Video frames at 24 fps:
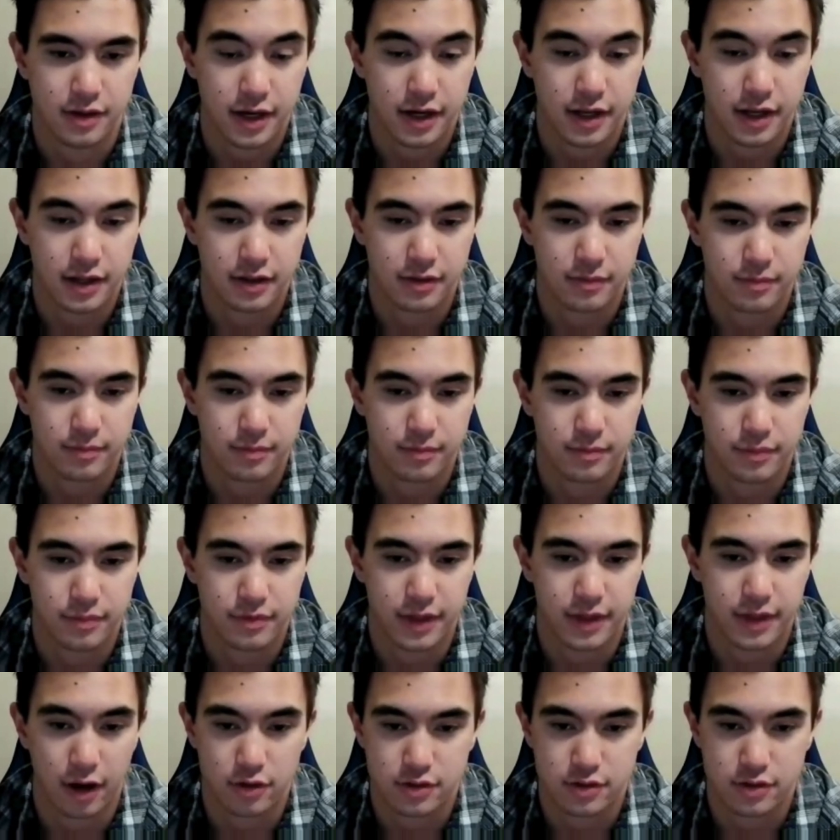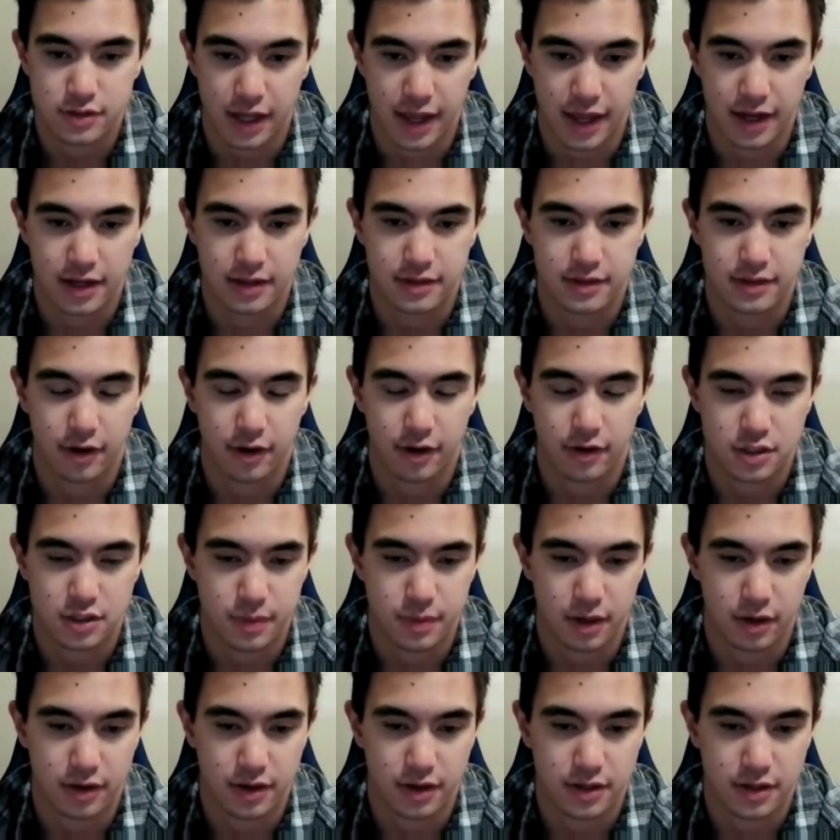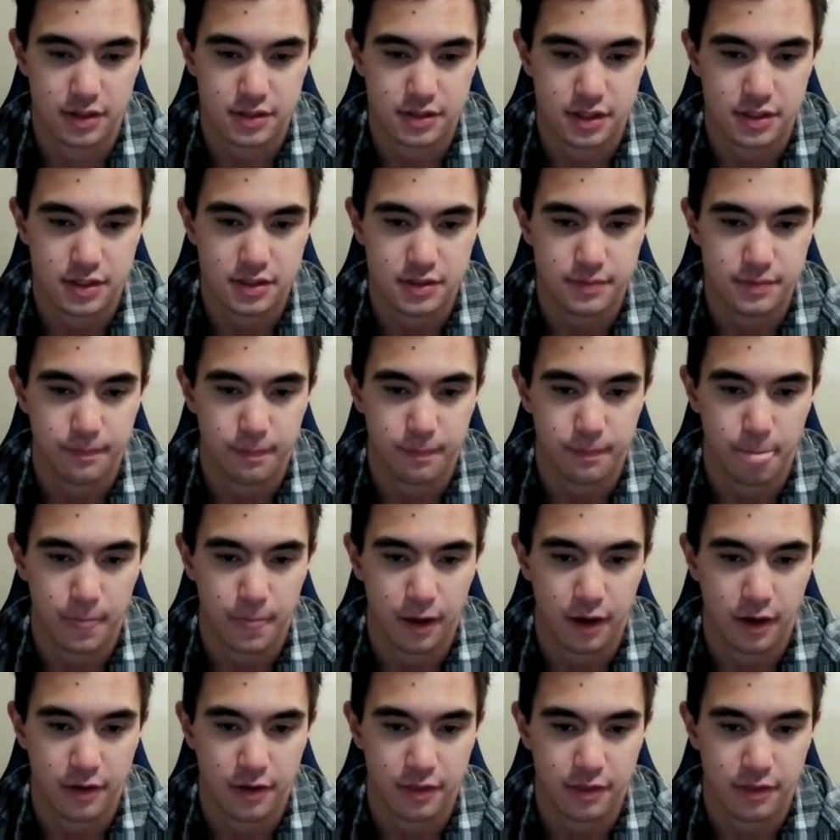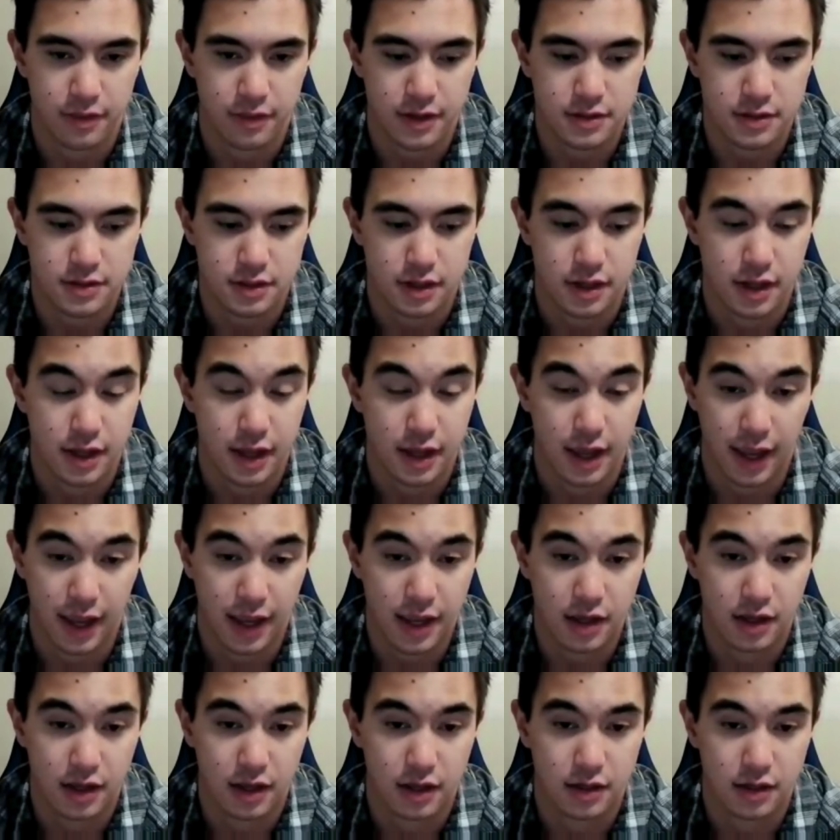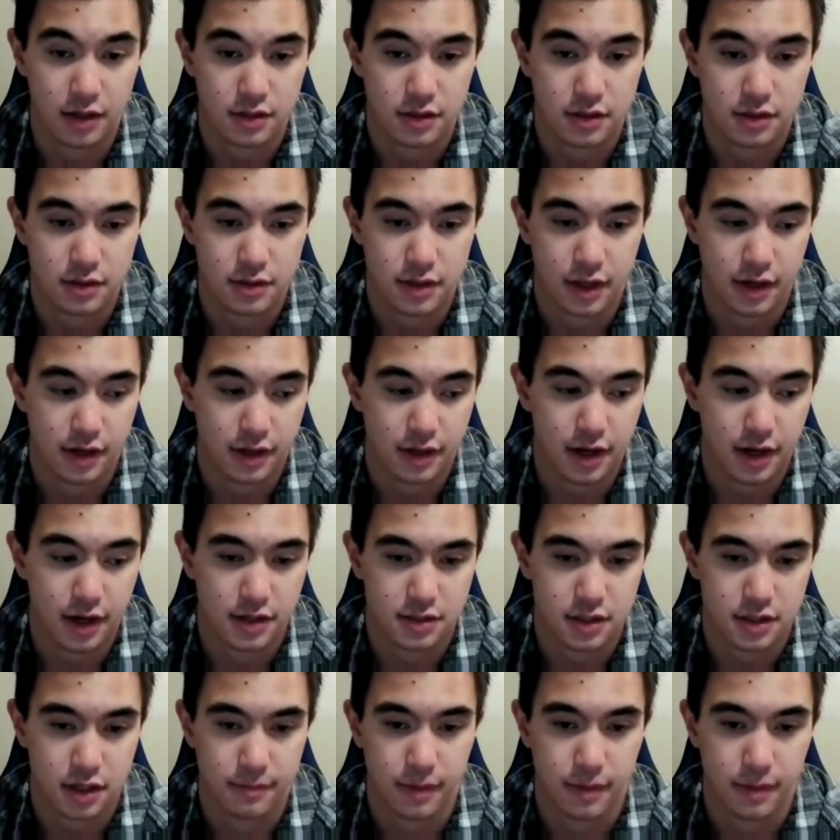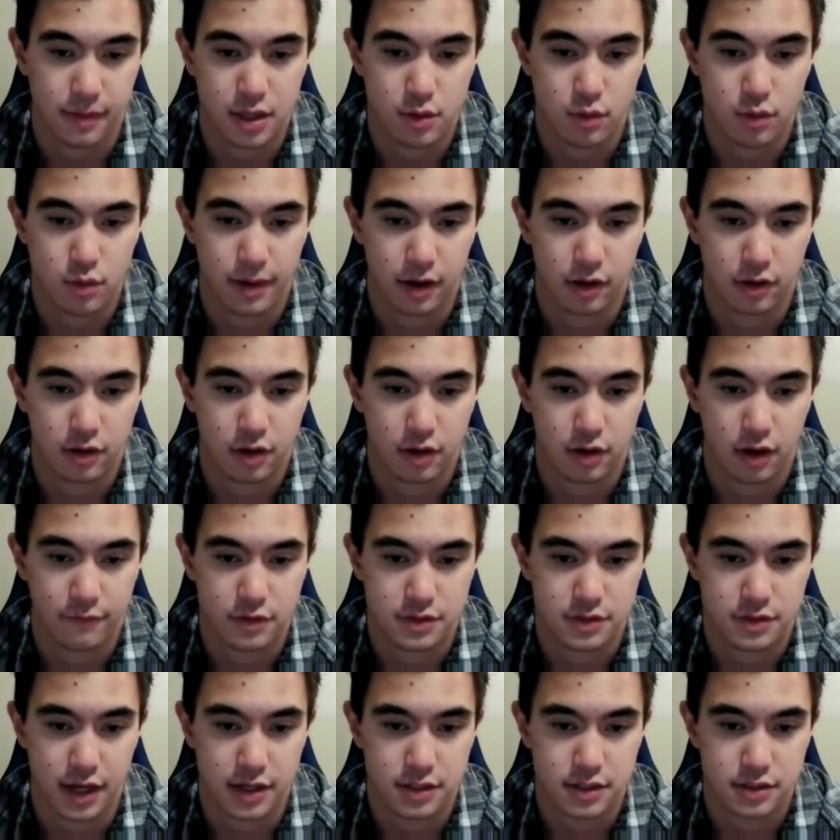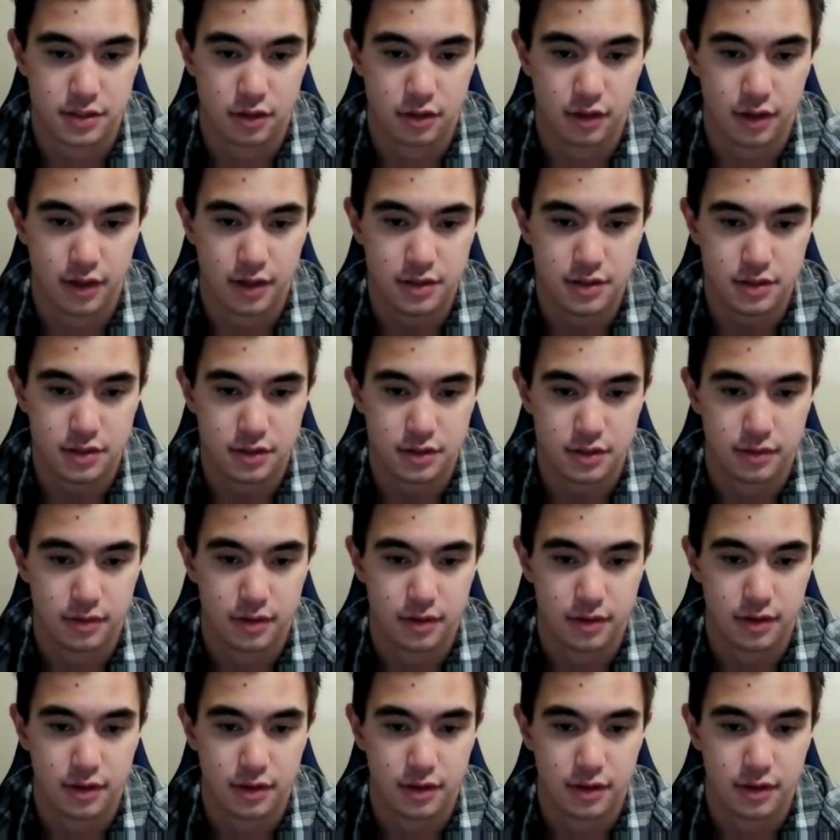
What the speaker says: their take and their experiences on things. And then again, it's going to make you a better conversationalist.